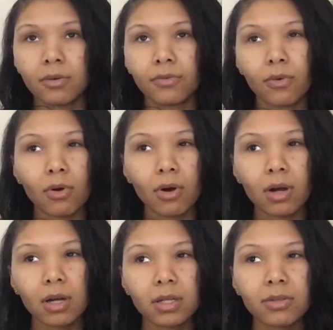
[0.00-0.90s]

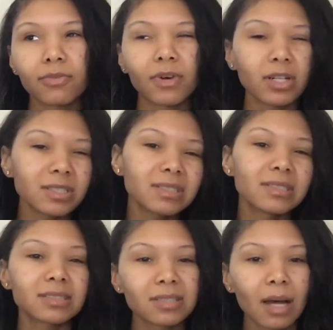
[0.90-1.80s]
For the
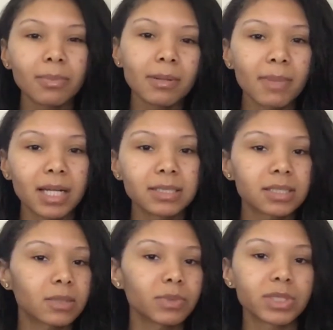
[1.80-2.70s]
first couple of
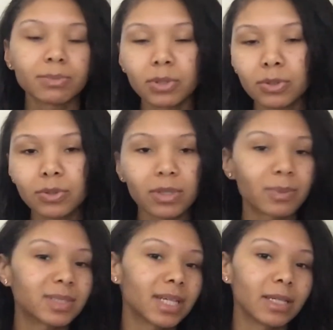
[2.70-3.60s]
months, it was smooth. I
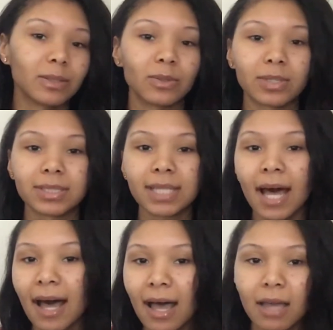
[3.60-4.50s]
was taking it on
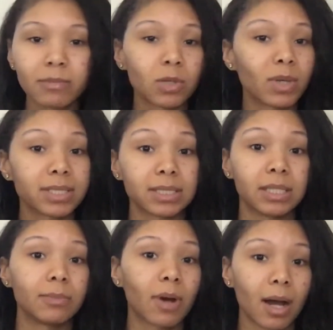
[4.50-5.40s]
time. There wasn't
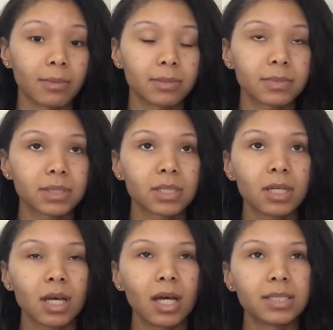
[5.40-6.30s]
any problems.
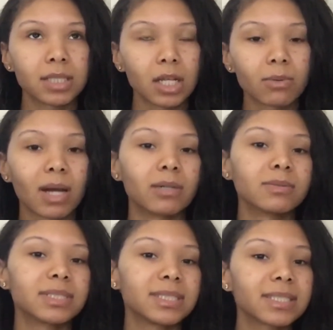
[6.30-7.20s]
Until
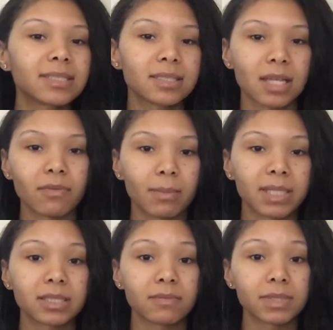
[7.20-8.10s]
around 6 to 7
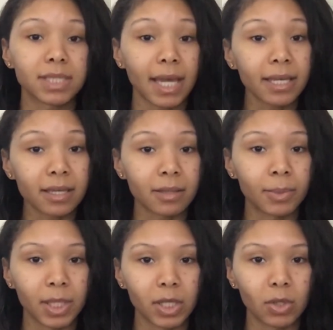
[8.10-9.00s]
months of taking the
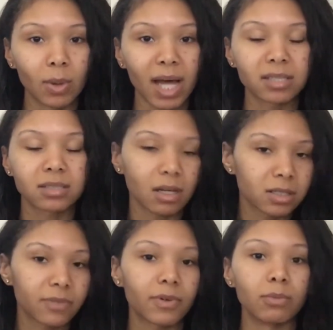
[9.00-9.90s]
pill, I
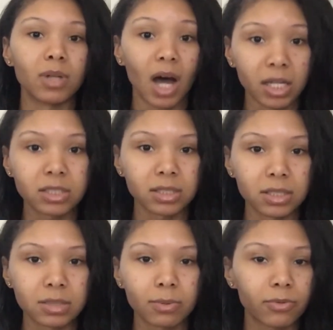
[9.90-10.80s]
started to feel
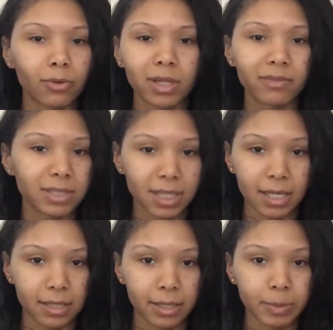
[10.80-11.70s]
nauseous before even
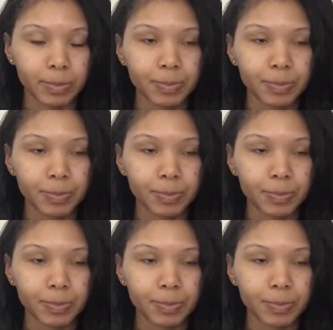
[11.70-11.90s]
taking it.